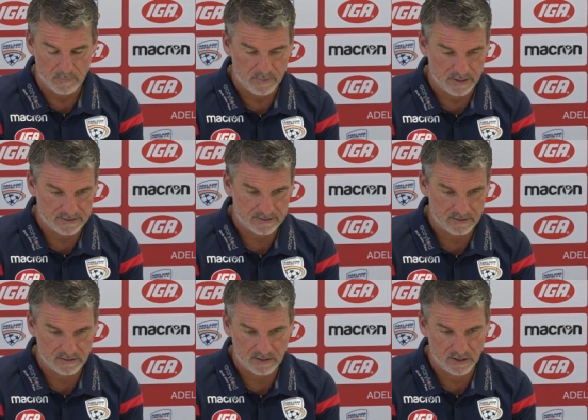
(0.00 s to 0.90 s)
But
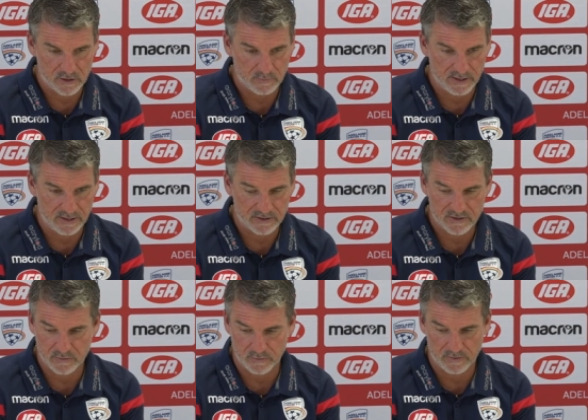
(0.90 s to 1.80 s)
each player
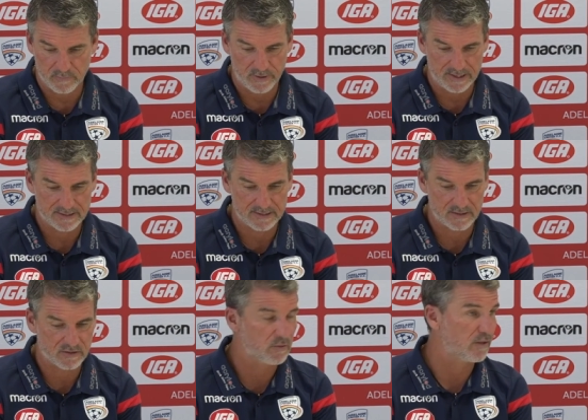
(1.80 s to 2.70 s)
is doing the
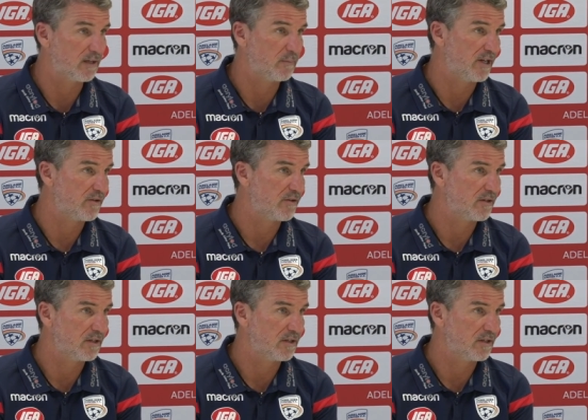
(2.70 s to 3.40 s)
best to get better,